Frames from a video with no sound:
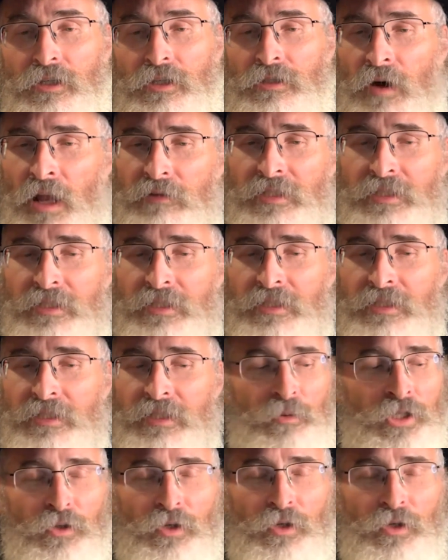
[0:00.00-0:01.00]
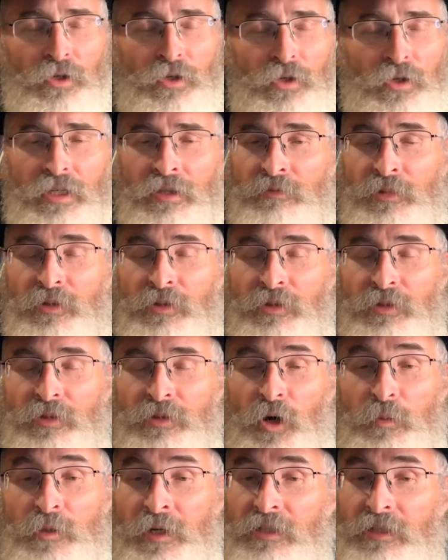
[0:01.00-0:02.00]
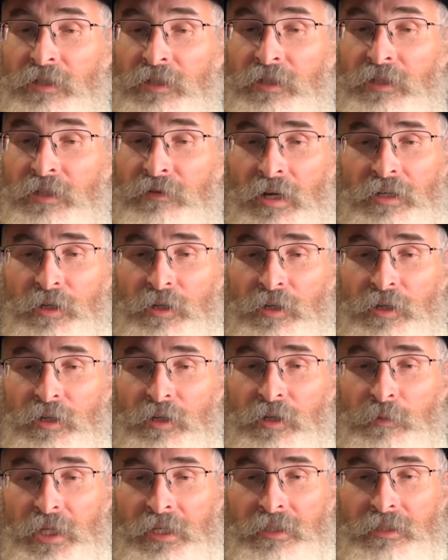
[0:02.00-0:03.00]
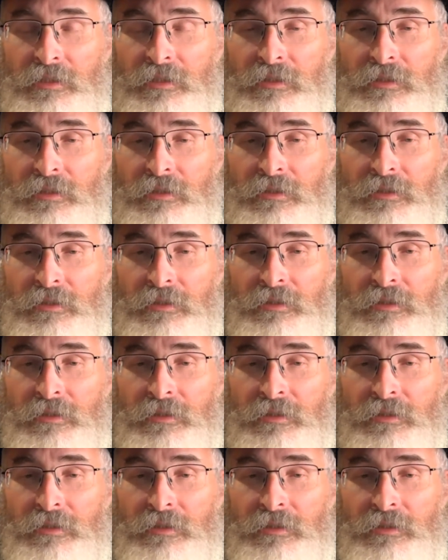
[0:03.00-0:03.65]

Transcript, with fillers: so all of a sudden when you look at things from a torah perspective you have a lot of humility